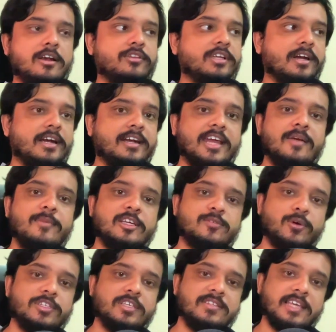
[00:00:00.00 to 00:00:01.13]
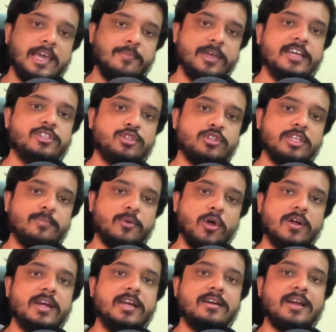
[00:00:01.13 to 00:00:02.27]
Now the runtime exposes APIs to the
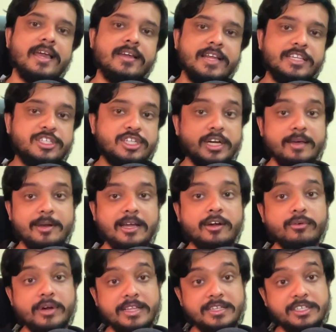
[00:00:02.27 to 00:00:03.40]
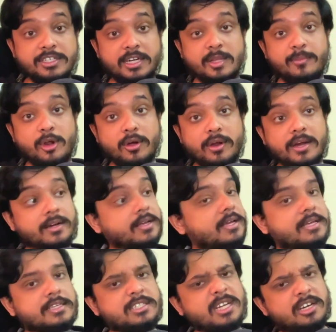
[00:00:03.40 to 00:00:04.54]
proclet like register replica to register the proclet,
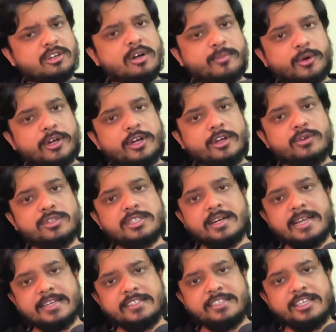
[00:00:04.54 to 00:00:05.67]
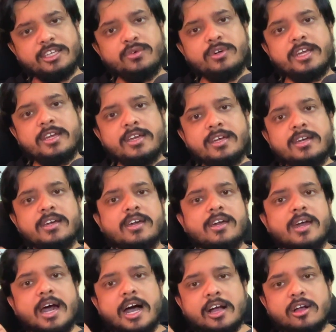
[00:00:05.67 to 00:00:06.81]
start component to start executing
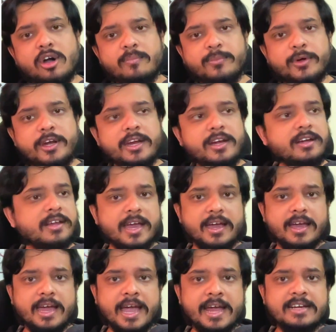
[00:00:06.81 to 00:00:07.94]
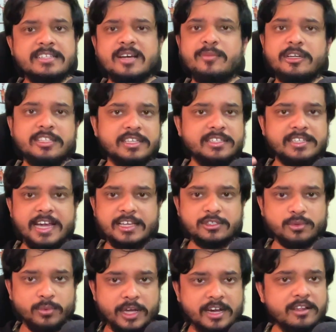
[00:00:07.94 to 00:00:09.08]
a component, and some others as
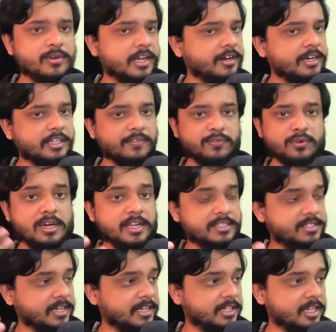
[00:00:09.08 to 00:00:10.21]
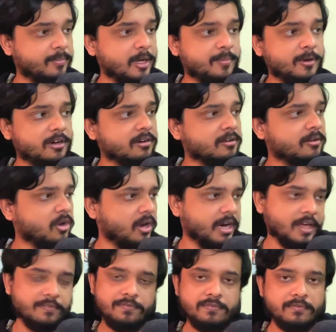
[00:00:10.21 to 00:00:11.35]
well. You can read the full list in the paper, or
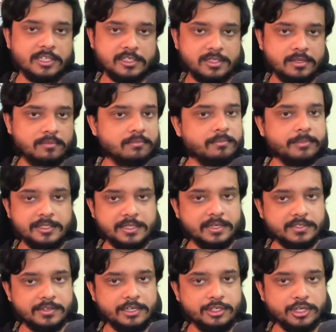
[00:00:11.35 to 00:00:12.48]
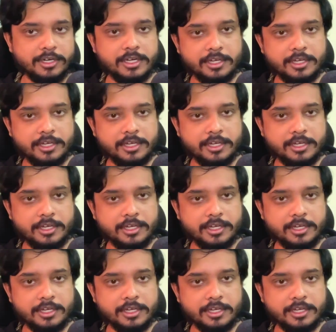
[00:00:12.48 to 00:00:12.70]
I've just pasted a screenshot